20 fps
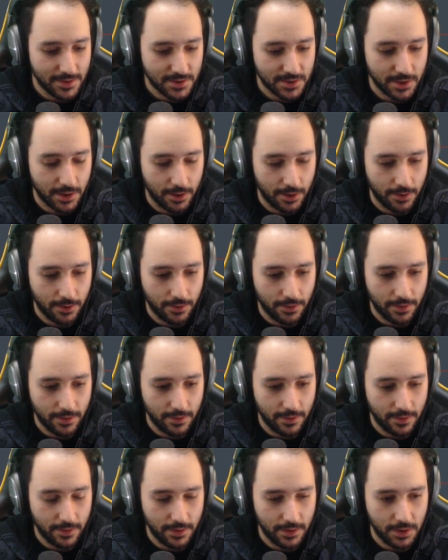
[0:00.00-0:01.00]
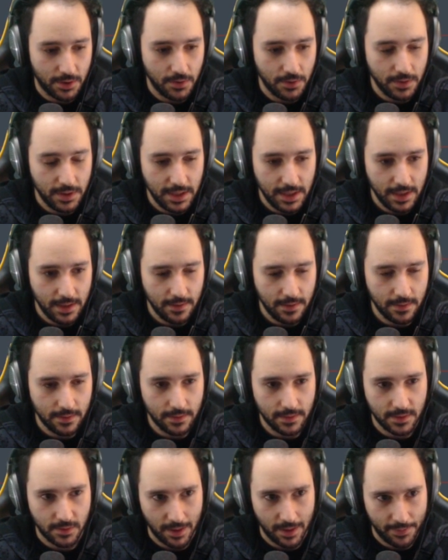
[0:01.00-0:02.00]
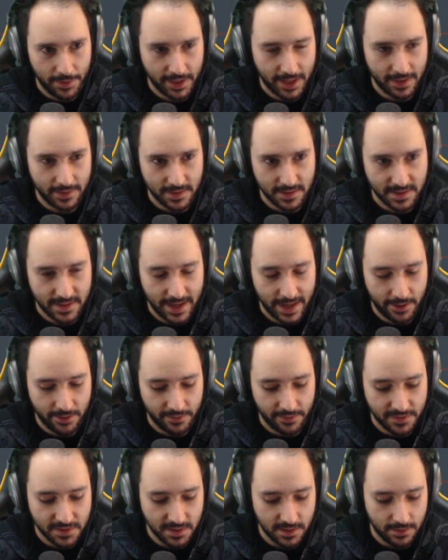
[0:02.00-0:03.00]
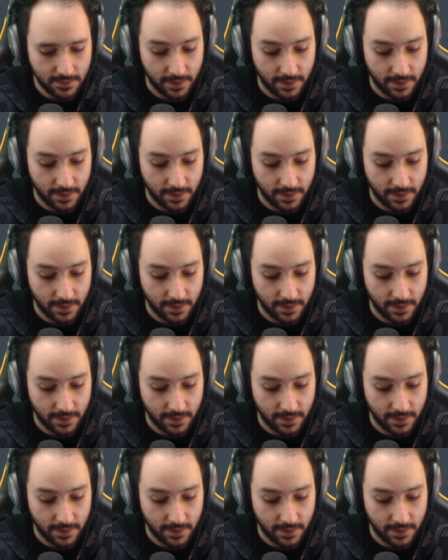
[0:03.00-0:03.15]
So you need to replicate the sound of,